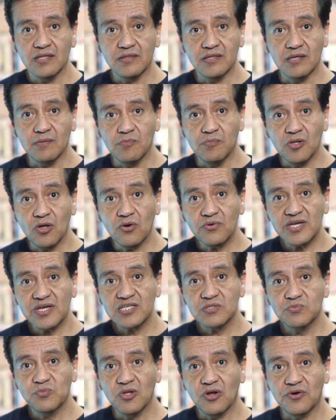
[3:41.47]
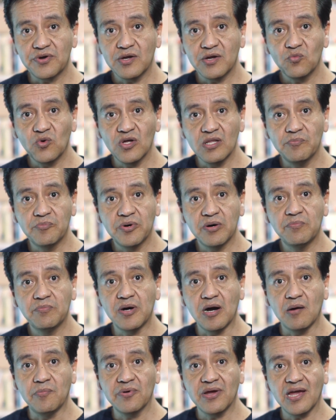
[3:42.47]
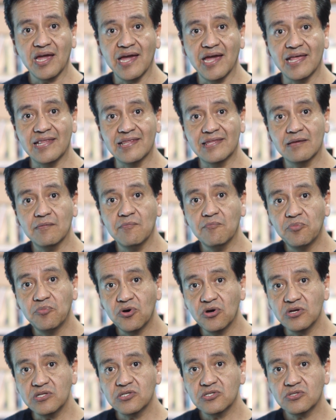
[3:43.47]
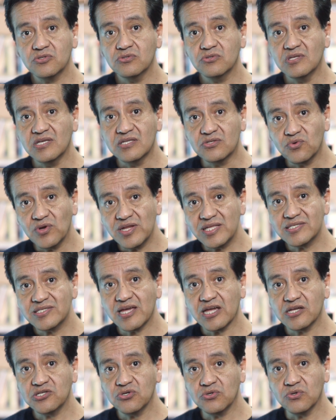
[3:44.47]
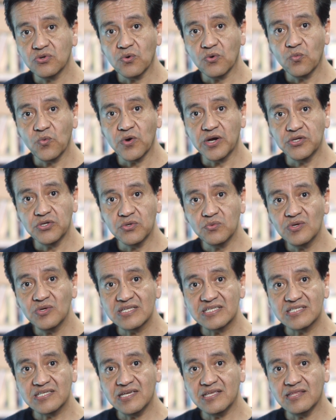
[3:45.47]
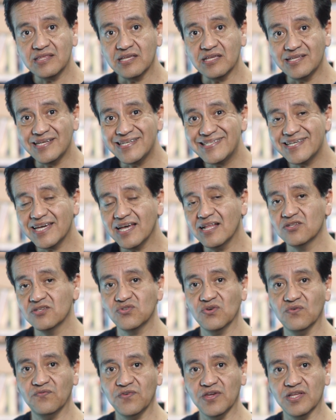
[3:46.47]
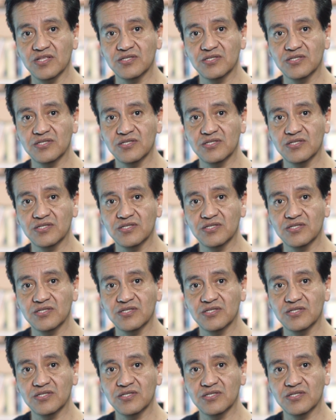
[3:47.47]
the Block Explorer will pop up and point to the transaction where you will see the details of